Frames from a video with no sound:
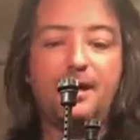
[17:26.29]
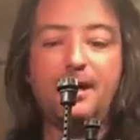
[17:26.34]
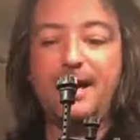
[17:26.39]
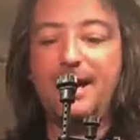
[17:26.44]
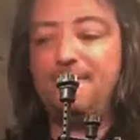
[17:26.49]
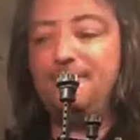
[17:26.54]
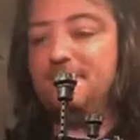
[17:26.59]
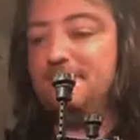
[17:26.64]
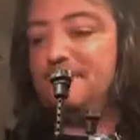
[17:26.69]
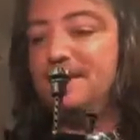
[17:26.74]

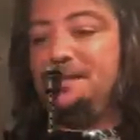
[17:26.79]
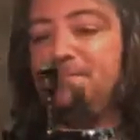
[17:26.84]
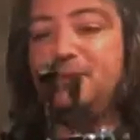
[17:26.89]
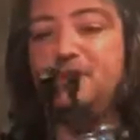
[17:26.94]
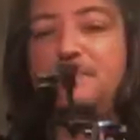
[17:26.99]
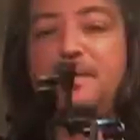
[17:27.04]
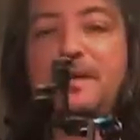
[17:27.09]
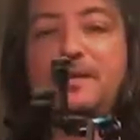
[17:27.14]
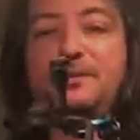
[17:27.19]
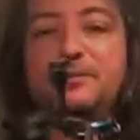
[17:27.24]
I have the
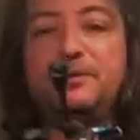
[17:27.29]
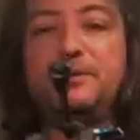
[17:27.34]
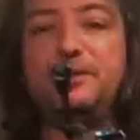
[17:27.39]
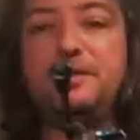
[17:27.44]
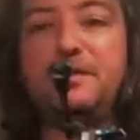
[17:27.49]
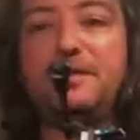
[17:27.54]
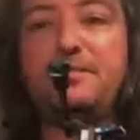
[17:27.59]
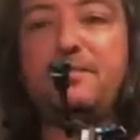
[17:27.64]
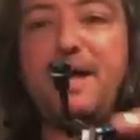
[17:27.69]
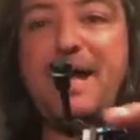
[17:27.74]
same
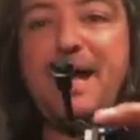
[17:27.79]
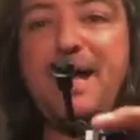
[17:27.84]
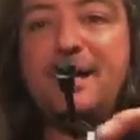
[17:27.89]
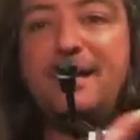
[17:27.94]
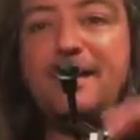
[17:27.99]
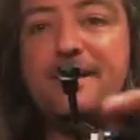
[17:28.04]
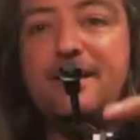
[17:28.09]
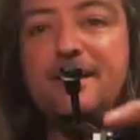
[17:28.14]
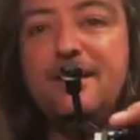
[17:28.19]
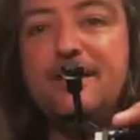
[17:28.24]
spacers in the
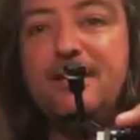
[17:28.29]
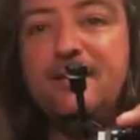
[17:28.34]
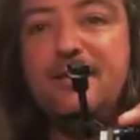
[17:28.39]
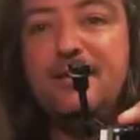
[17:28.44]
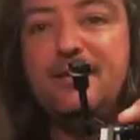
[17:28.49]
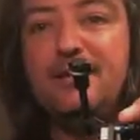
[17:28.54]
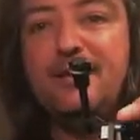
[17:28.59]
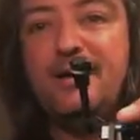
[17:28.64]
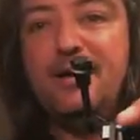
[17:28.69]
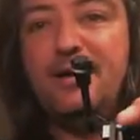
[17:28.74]
back
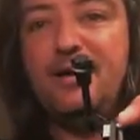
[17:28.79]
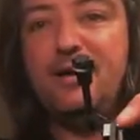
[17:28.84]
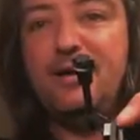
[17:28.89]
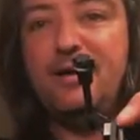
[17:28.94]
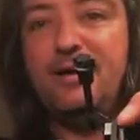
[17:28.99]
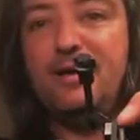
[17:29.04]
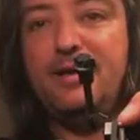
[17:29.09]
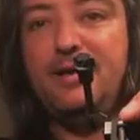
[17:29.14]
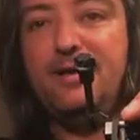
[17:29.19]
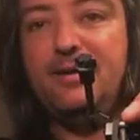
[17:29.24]

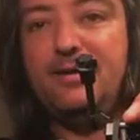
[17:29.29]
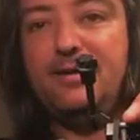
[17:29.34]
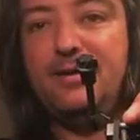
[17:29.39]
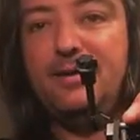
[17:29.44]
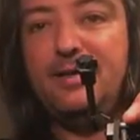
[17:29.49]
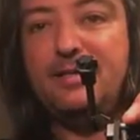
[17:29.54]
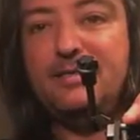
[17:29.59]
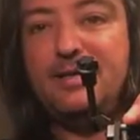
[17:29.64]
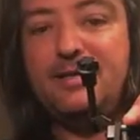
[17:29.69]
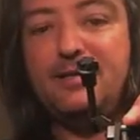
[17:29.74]

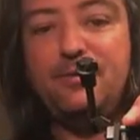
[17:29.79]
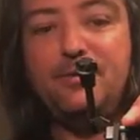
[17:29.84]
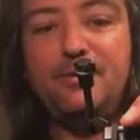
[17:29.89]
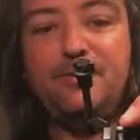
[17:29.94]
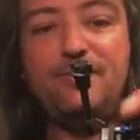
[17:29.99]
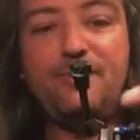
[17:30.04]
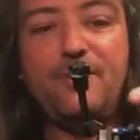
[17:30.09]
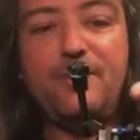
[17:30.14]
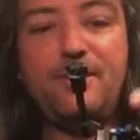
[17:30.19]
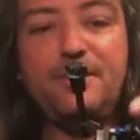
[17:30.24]
here as
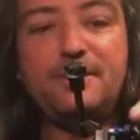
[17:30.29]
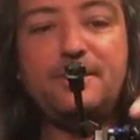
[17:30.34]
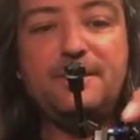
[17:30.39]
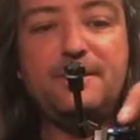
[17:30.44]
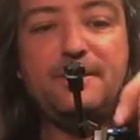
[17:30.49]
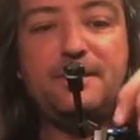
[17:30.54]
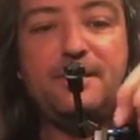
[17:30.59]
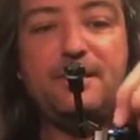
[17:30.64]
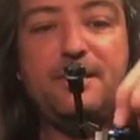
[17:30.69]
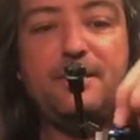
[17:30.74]
I do in the
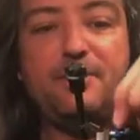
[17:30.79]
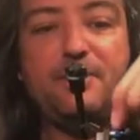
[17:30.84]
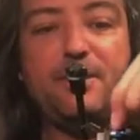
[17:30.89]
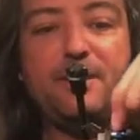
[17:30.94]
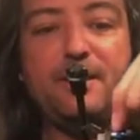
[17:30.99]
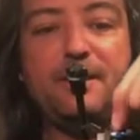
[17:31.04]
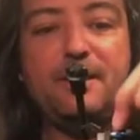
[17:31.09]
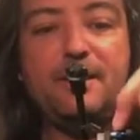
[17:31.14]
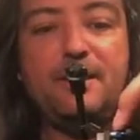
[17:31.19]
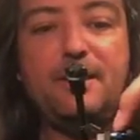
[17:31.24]
front.
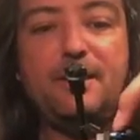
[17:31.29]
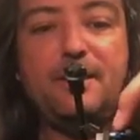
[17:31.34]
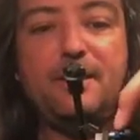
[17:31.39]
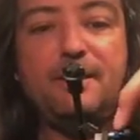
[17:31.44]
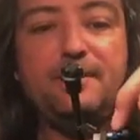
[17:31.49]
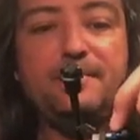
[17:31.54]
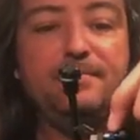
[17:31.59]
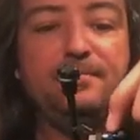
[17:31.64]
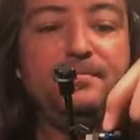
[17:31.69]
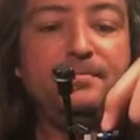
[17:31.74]
I'm running